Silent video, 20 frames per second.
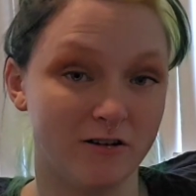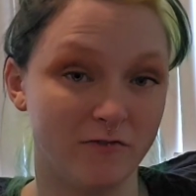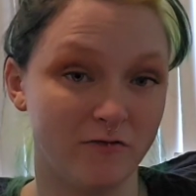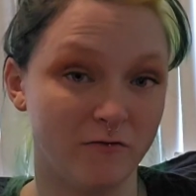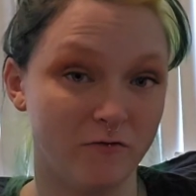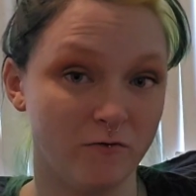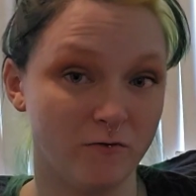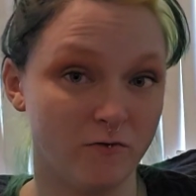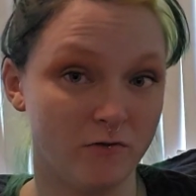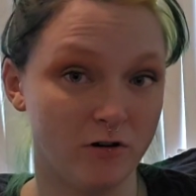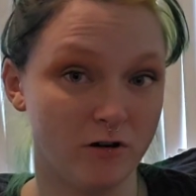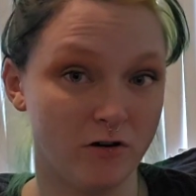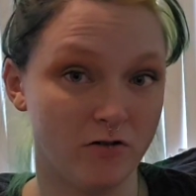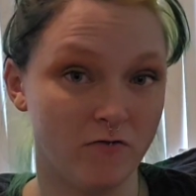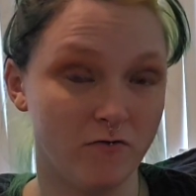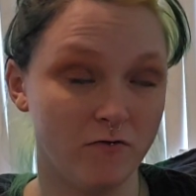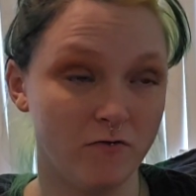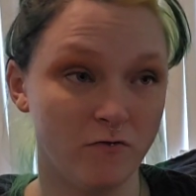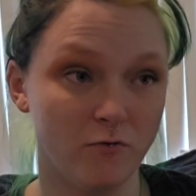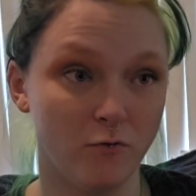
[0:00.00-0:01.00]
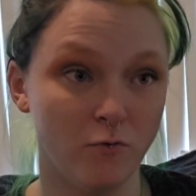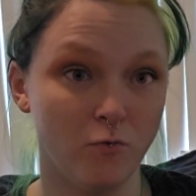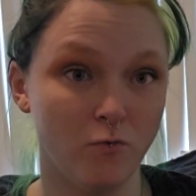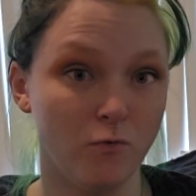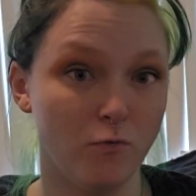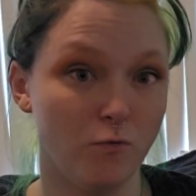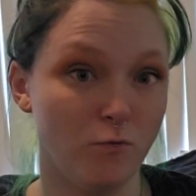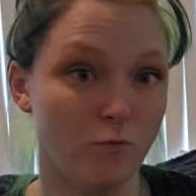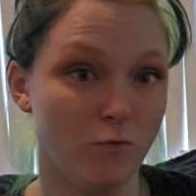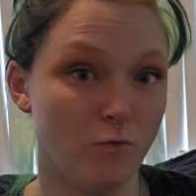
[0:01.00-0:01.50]
off of
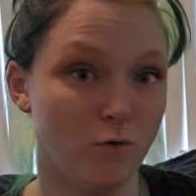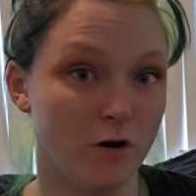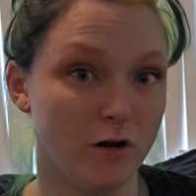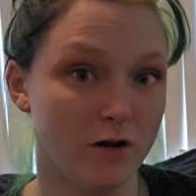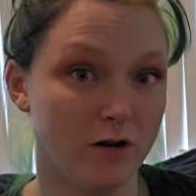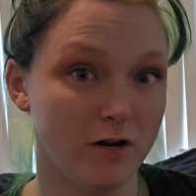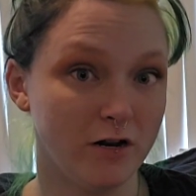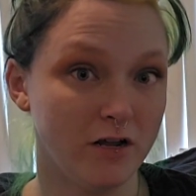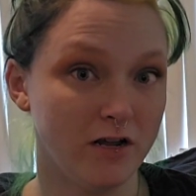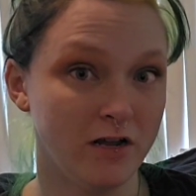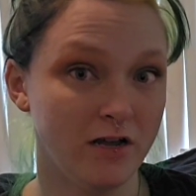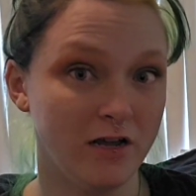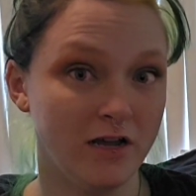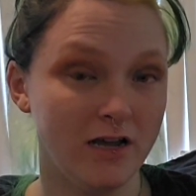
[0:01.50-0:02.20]
one.